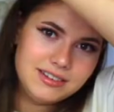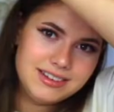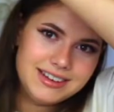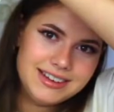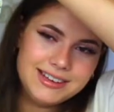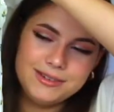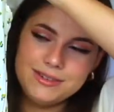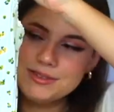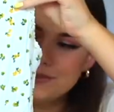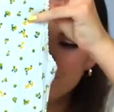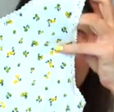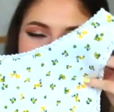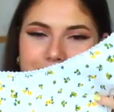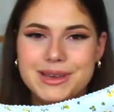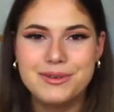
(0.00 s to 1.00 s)
it looks too
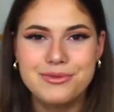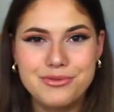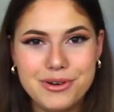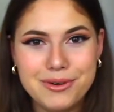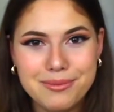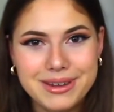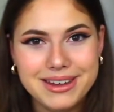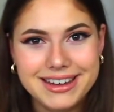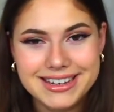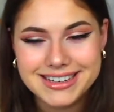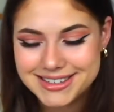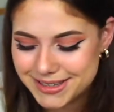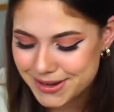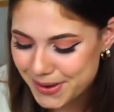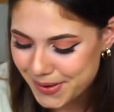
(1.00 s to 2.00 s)
big for me,
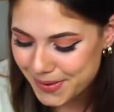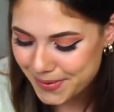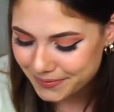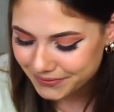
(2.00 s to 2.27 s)
so